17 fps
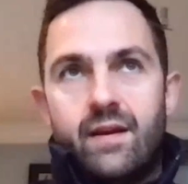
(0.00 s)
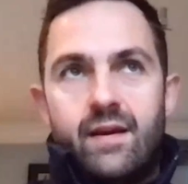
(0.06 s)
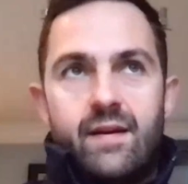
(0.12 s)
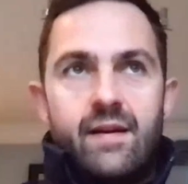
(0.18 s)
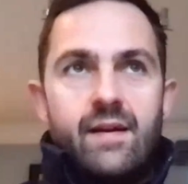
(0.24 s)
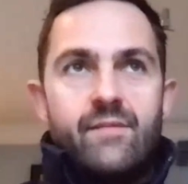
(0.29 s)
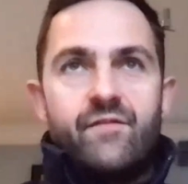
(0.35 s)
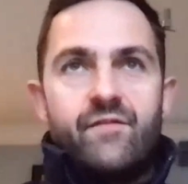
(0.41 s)

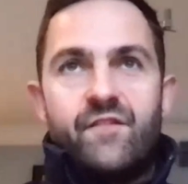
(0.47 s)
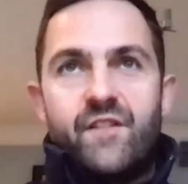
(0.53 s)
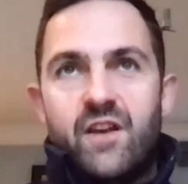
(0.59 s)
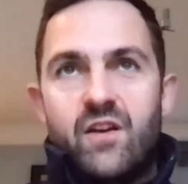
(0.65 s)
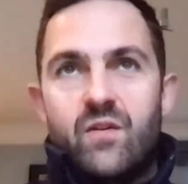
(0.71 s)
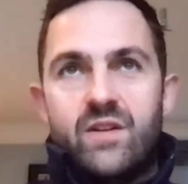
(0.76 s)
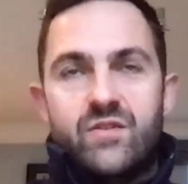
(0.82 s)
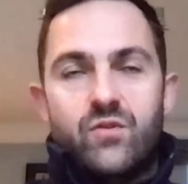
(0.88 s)
for
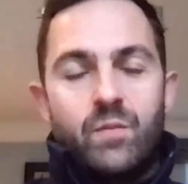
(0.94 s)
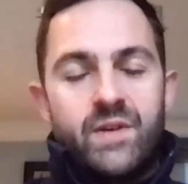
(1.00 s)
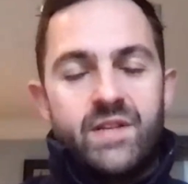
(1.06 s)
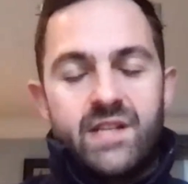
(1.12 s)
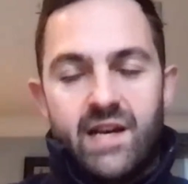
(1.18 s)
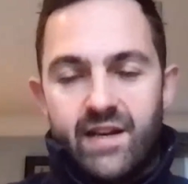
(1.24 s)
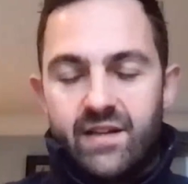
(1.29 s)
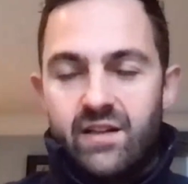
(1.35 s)
you, it's
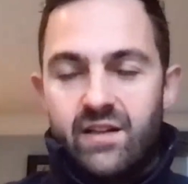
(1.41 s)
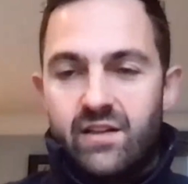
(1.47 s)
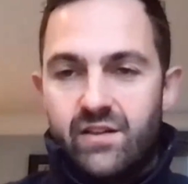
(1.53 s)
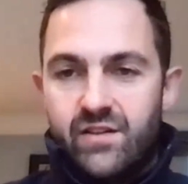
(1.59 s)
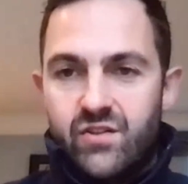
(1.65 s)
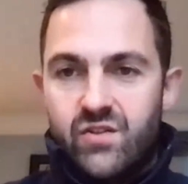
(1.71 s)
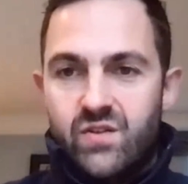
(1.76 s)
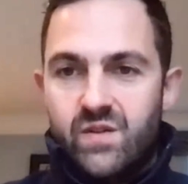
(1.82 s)
almost like
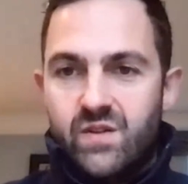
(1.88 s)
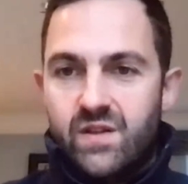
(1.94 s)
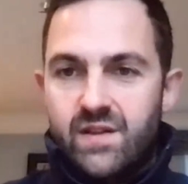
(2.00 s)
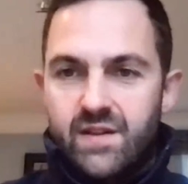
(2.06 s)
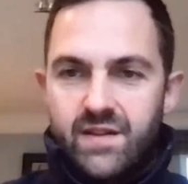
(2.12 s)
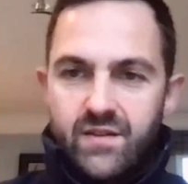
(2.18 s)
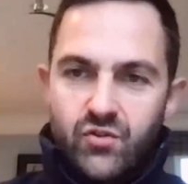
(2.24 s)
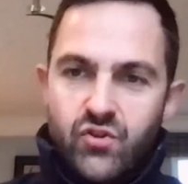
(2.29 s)

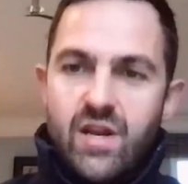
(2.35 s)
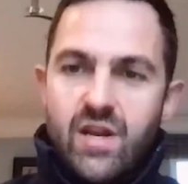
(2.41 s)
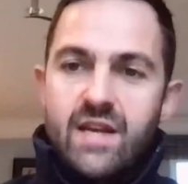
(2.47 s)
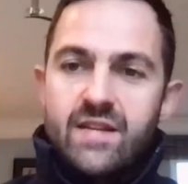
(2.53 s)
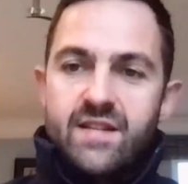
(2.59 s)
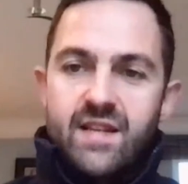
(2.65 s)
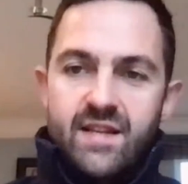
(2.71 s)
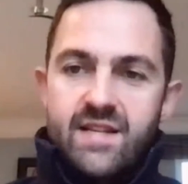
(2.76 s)

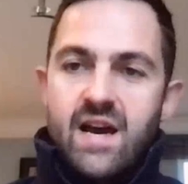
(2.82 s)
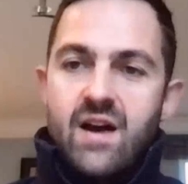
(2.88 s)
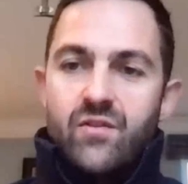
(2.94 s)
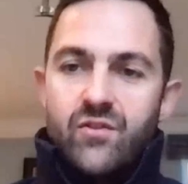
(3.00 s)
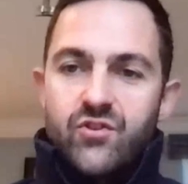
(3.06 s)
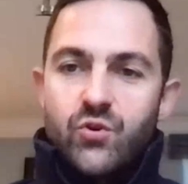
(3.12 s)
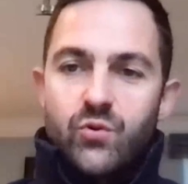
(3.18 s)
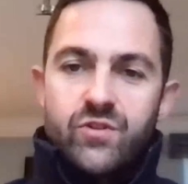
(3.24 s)
test things out
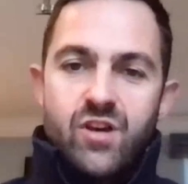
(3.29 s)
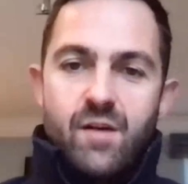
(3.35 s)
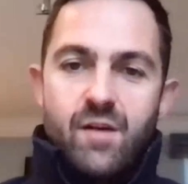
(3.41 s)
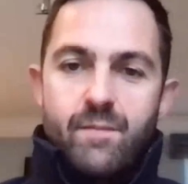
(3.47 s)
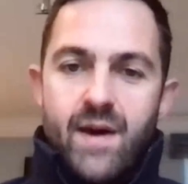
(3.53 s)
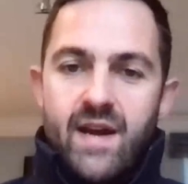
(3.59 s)
on a short-term